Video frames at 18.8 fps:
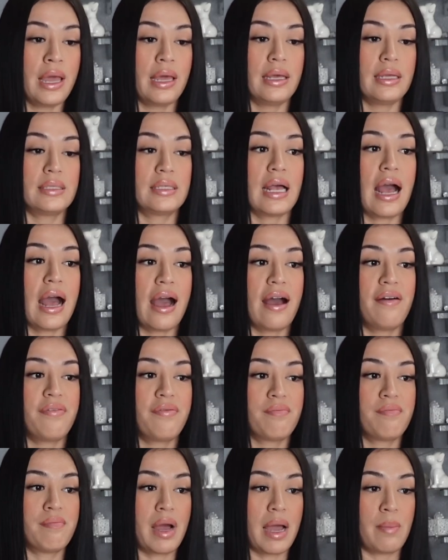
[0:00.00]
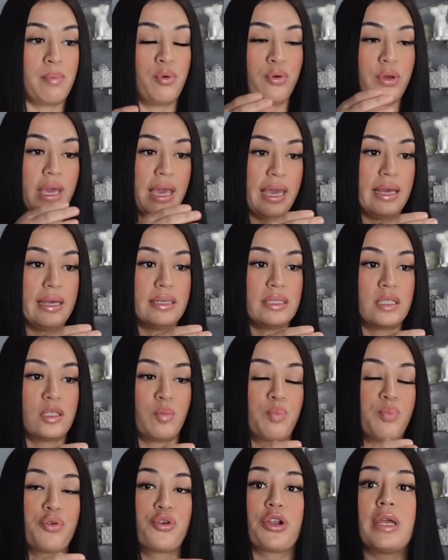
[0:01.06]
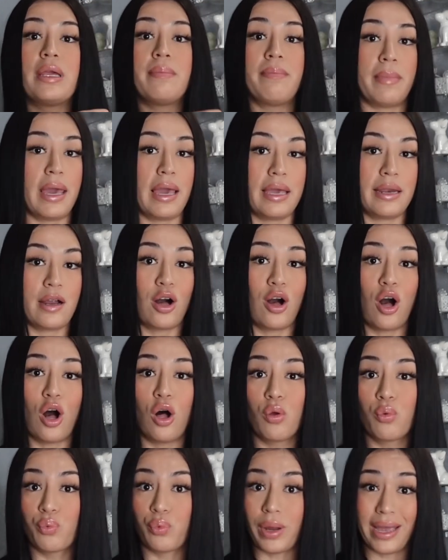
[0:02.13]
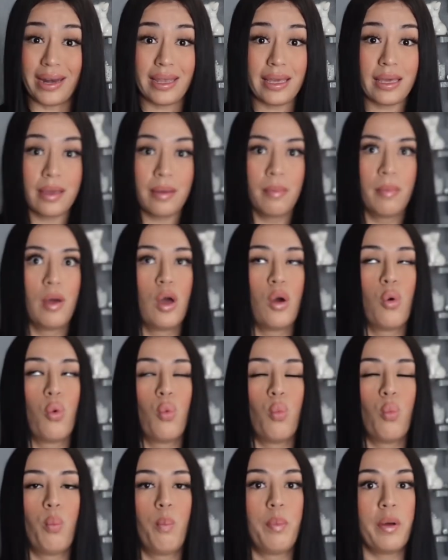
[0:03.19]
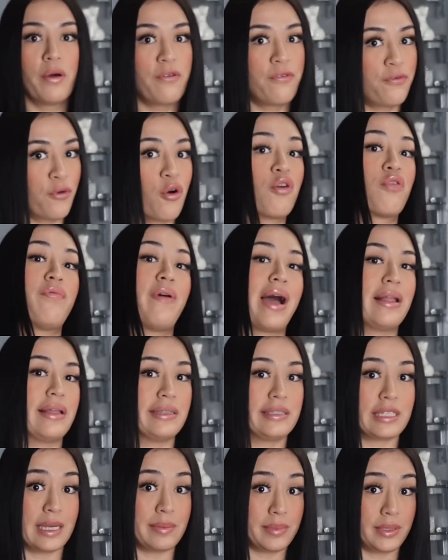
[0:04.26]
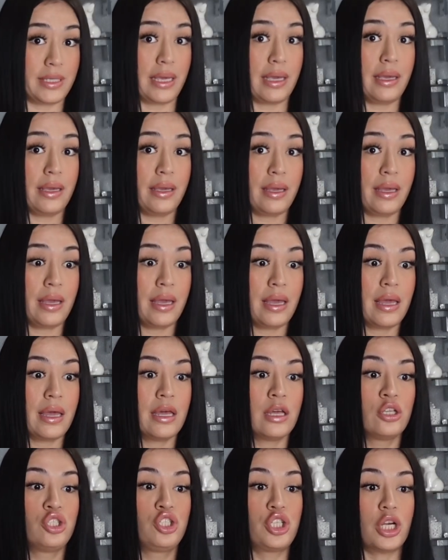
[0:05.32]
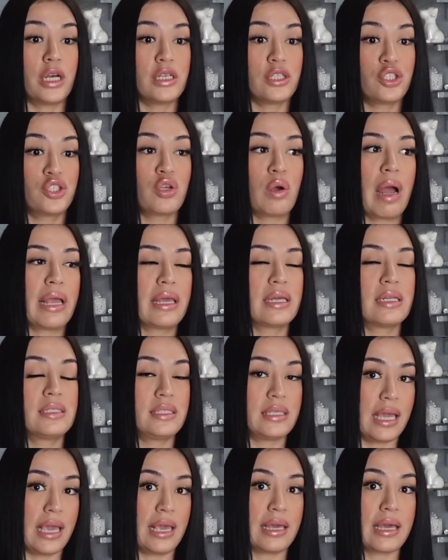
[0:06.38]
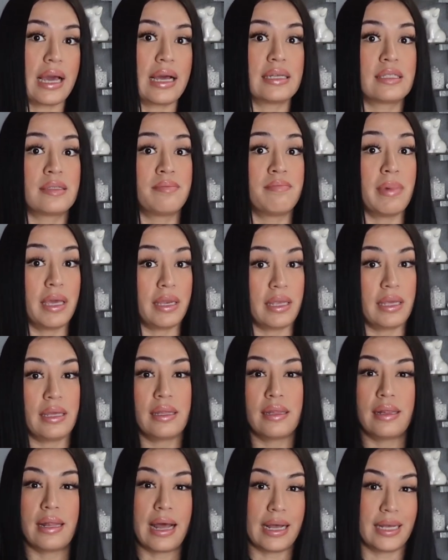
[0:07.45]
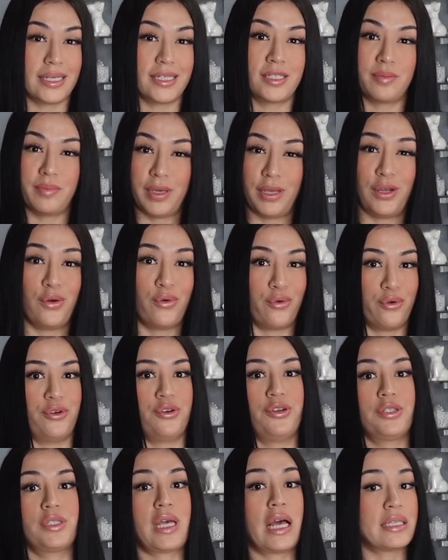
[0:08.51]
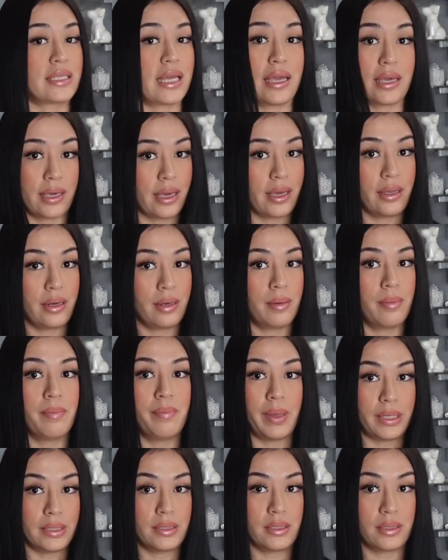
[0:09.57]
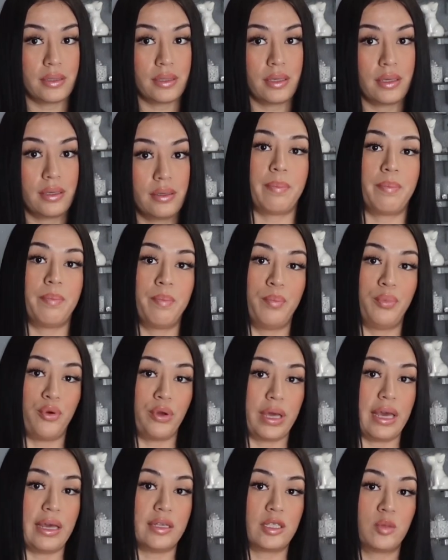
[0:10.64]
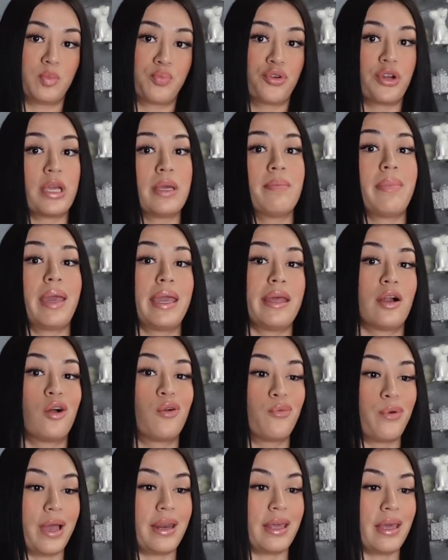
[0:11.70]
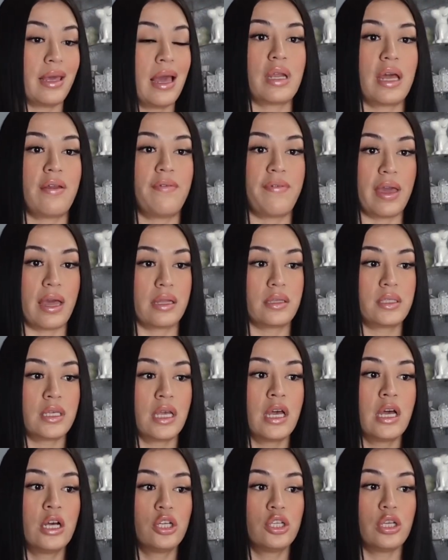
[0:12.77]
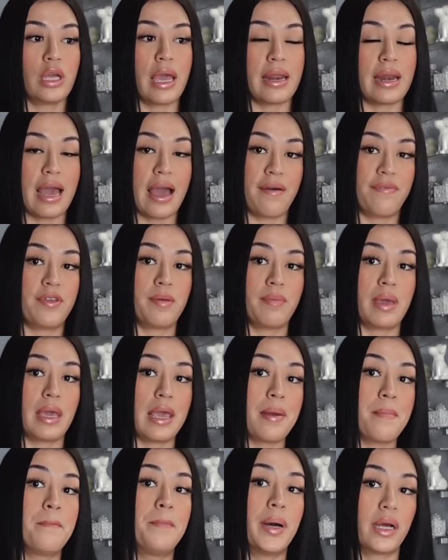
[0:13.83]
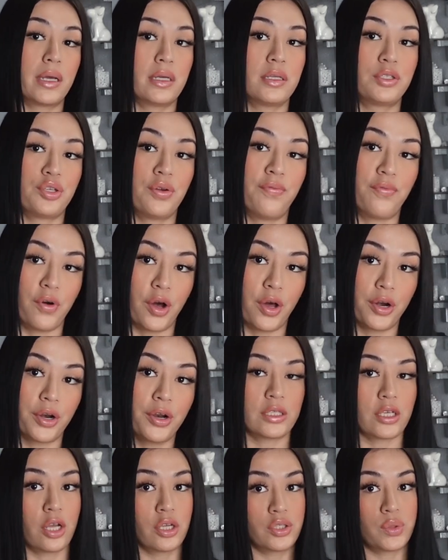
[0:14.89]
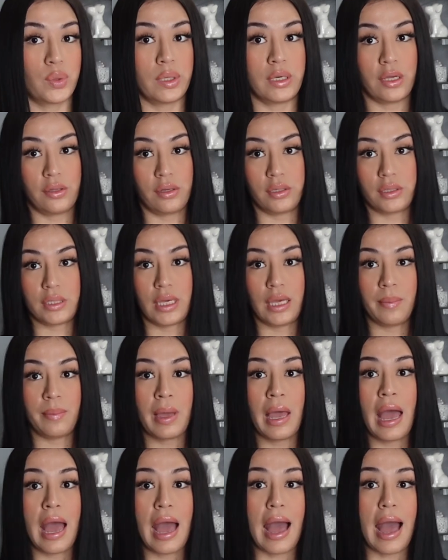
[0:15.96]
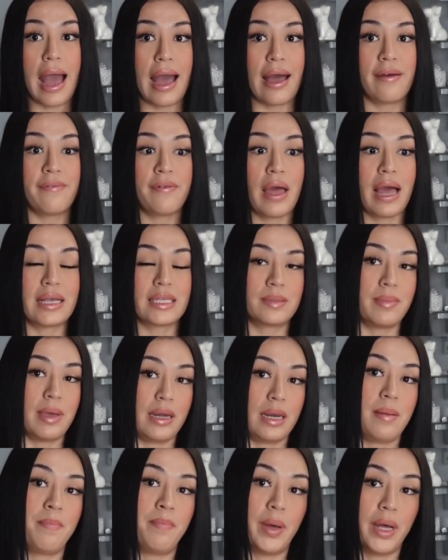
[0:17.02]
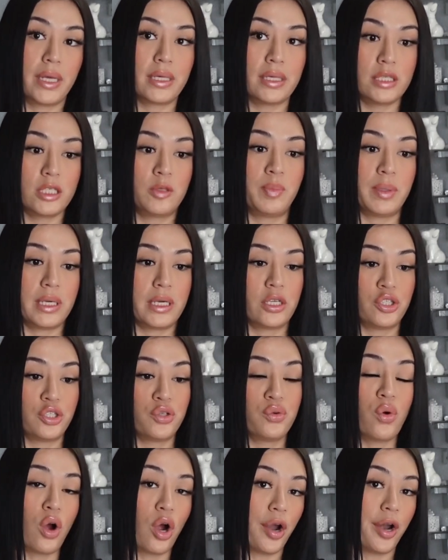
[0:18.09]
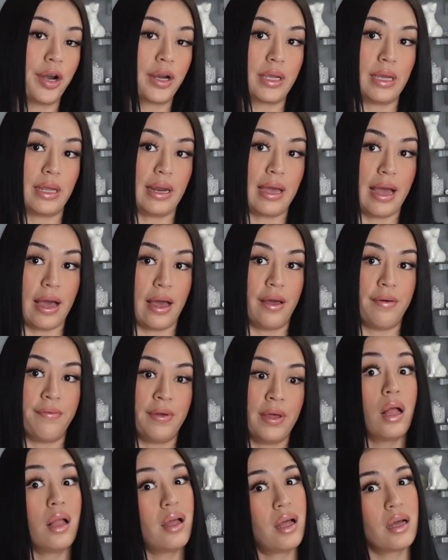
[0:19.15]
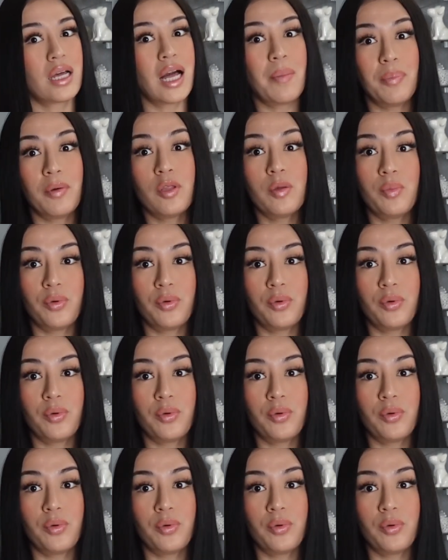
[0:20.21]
is have my bouquets pre-made already before Valentine's Day, just so I can take as many last minute orders as I can, basically. Bouquets pre-made already in advance and have them in buckets of water. It's also another tip. Have as many buckets because you are gonna have a couple of